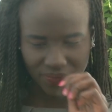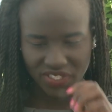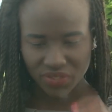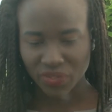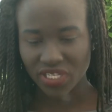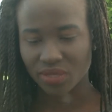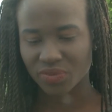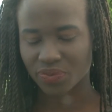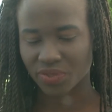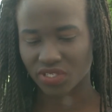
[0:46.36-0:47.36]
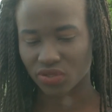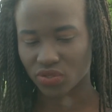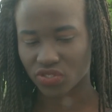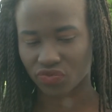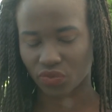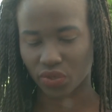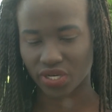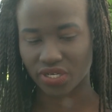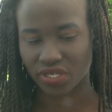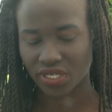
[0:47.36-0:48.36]
this medium is being used
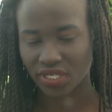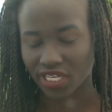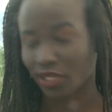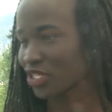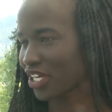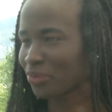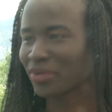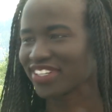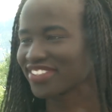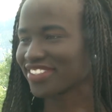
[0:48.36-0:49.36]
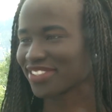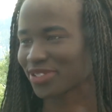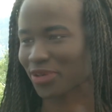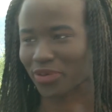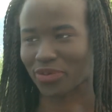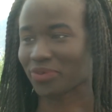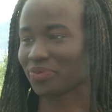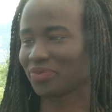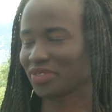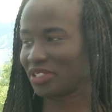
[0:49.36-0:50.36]
for entertainment, and so,
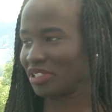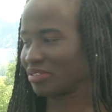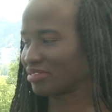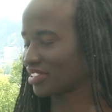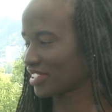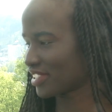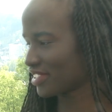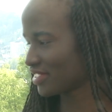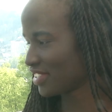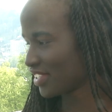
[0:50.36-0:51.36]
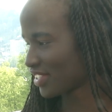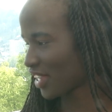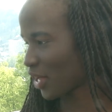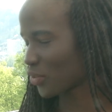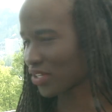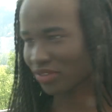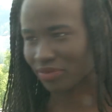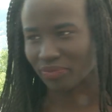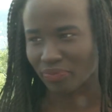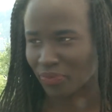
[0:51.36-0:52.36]
you know, how we
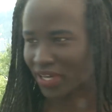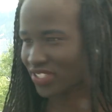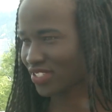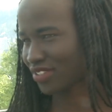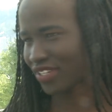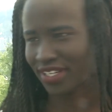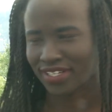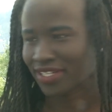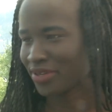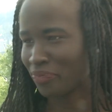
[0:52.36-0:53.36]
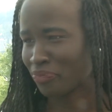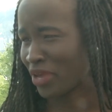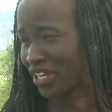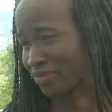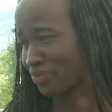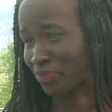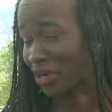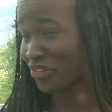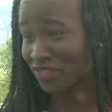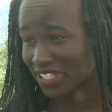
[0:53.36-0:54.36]
can best make
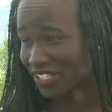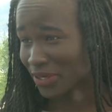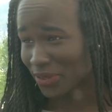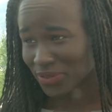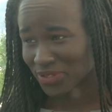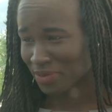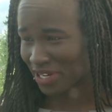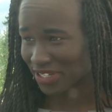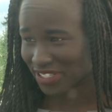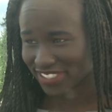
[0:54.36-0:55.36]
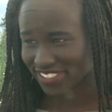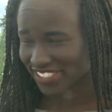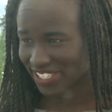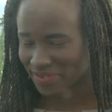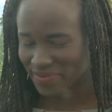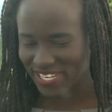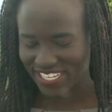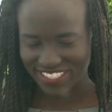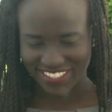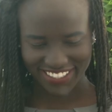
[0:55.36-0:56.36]
better videos, better
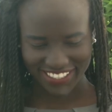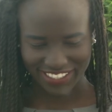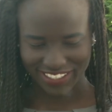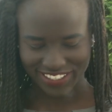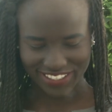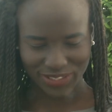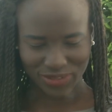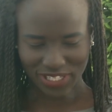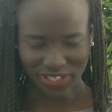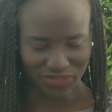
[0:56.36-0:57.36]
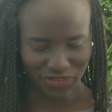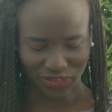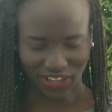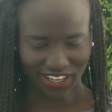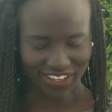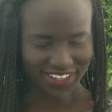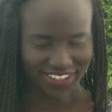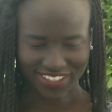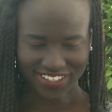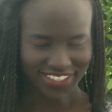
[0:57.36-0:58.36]
cinema, using it for like
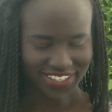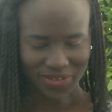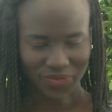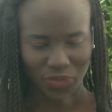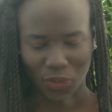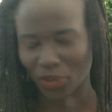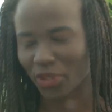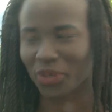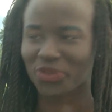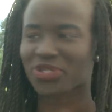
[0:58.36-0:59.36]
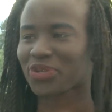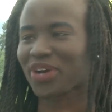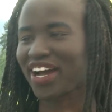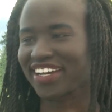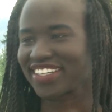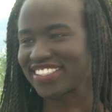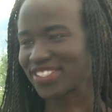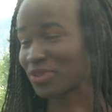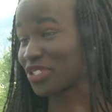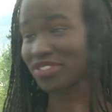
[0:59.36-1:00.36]
roller coaster
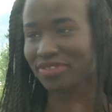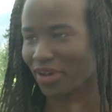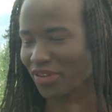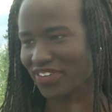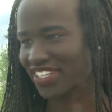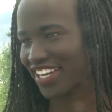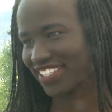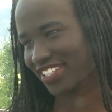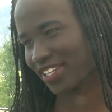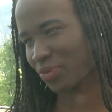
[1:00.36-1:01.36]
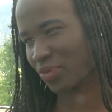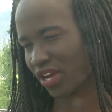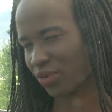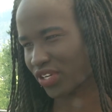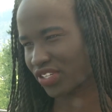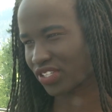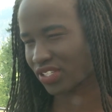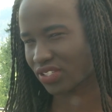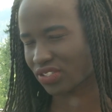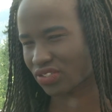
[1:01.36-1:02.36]
rides, which is all fantastic, I wanted
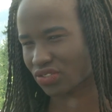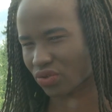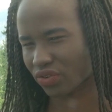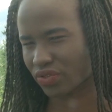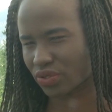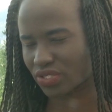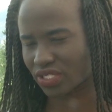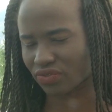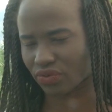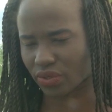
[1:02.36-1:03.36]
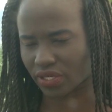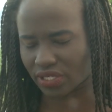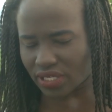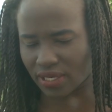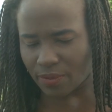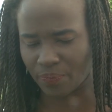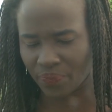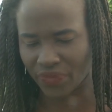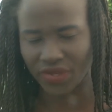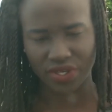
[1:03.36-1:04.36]
to sort of use it for
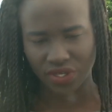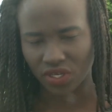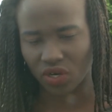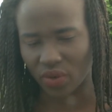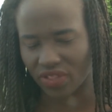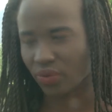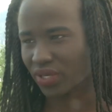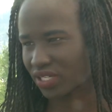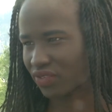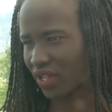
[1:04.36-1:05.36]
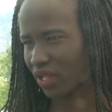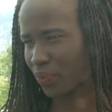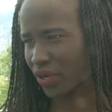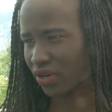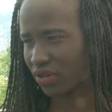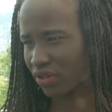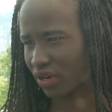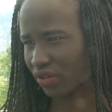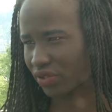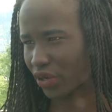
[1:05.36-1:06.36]
a way that we can develop our
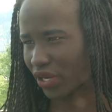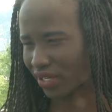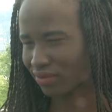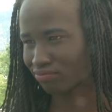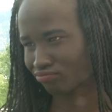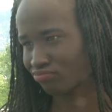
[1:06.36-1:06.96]
learning.